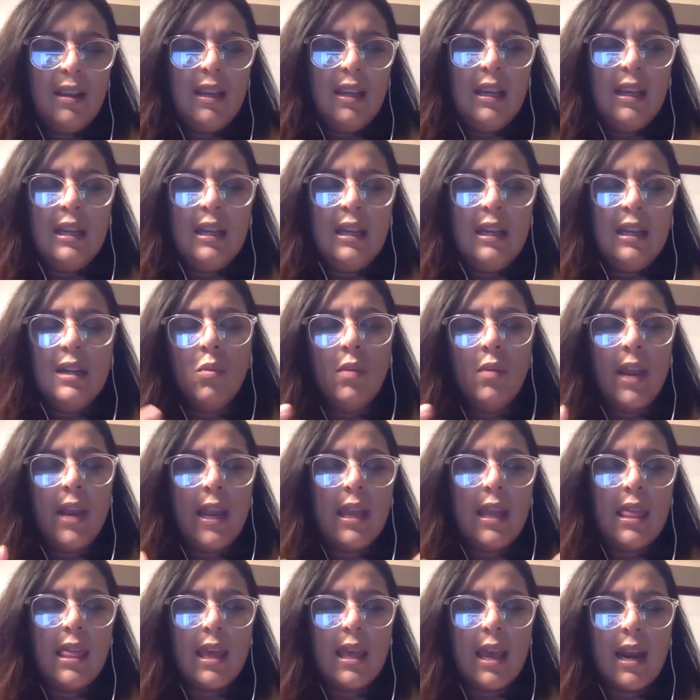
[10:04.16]

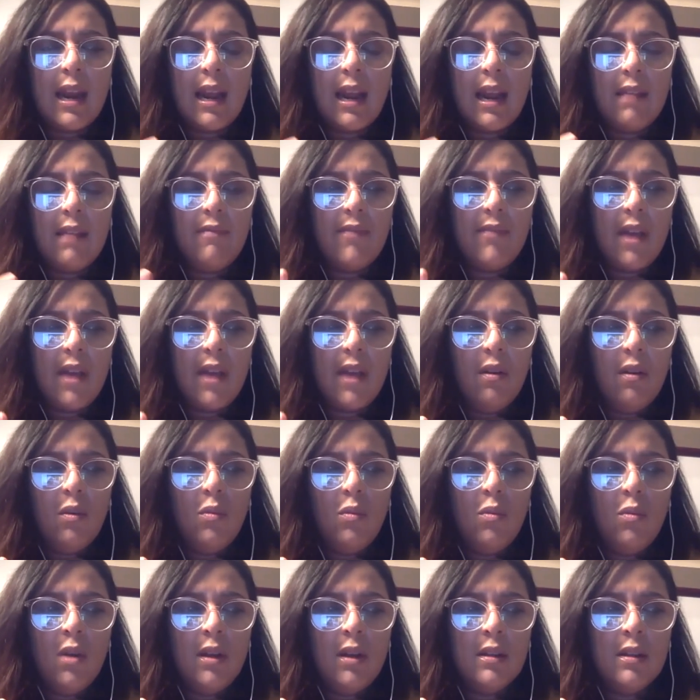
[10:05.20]
way that I felt
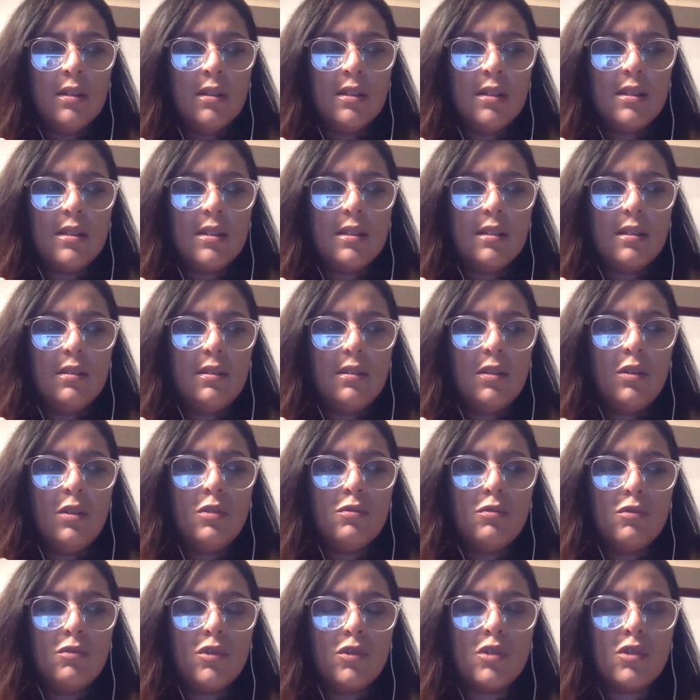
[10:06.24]
was
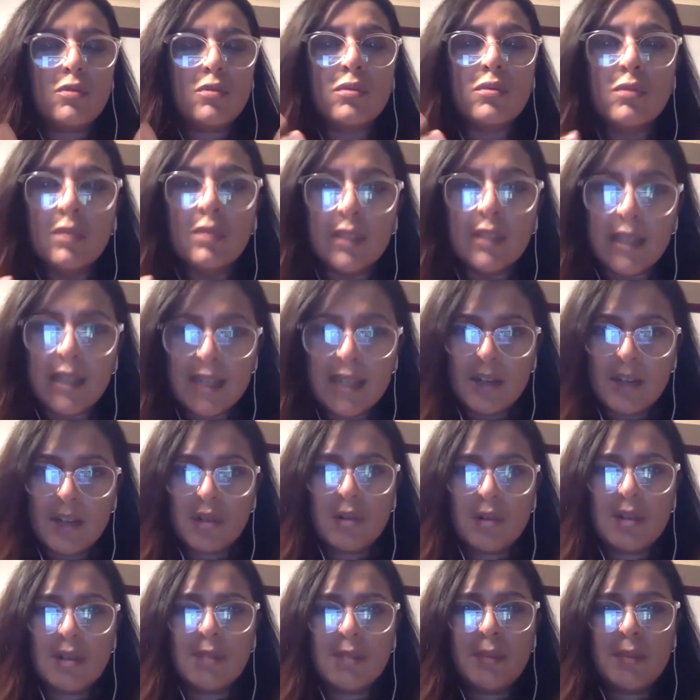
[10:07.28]
truly
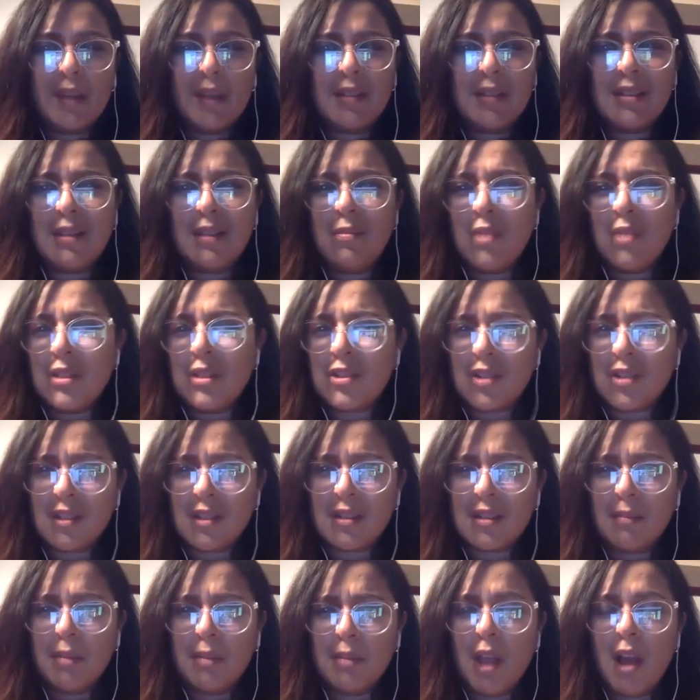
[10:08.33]
dangerous, because he was just
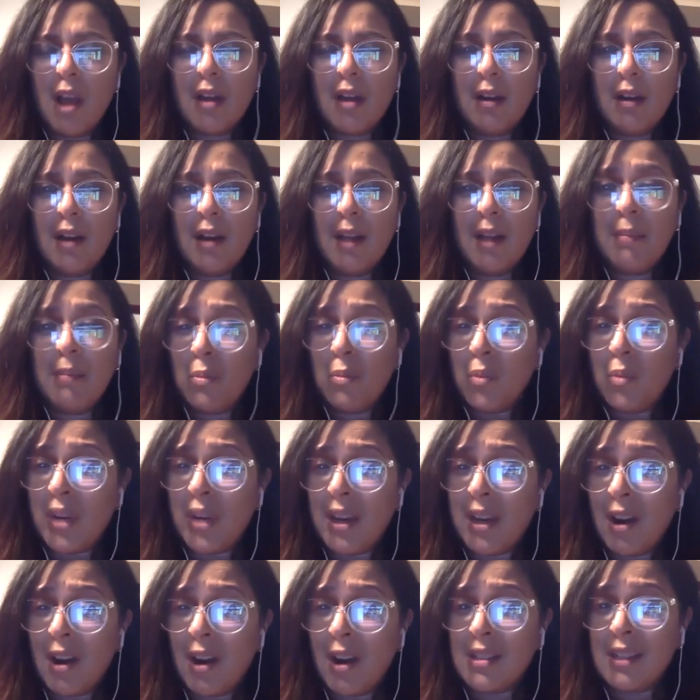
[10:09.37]
a blogger. I mean, we
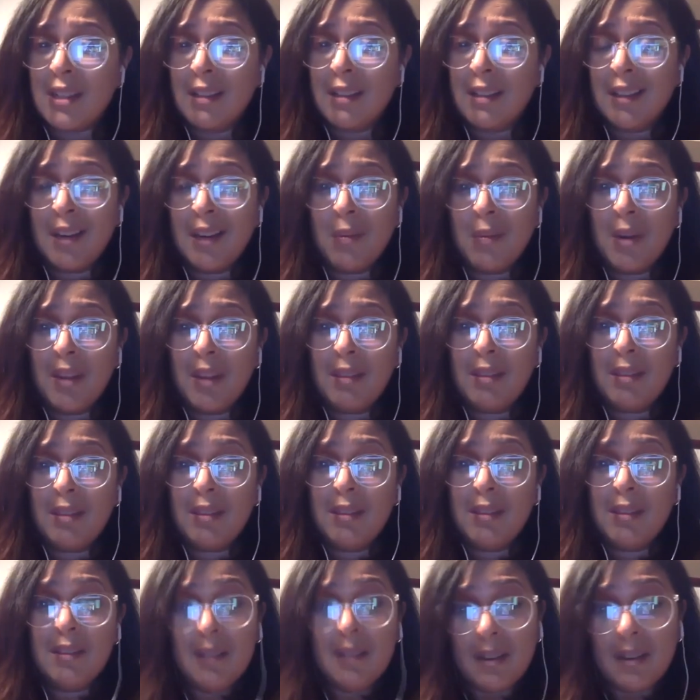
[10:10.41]
are dealing with
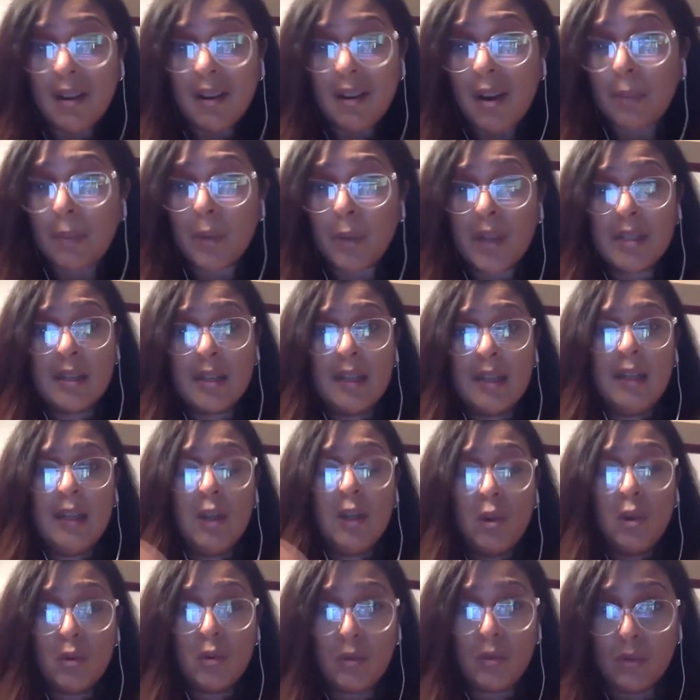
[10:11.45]
a president
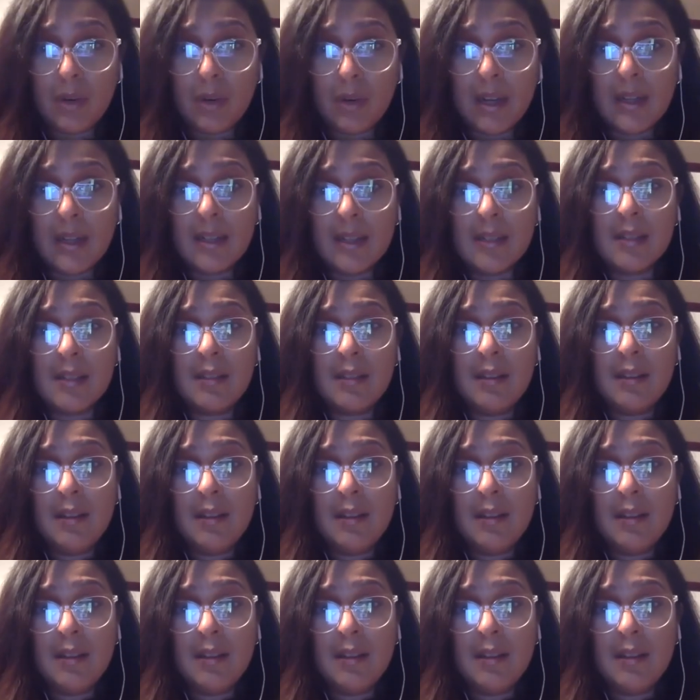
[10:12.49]
who is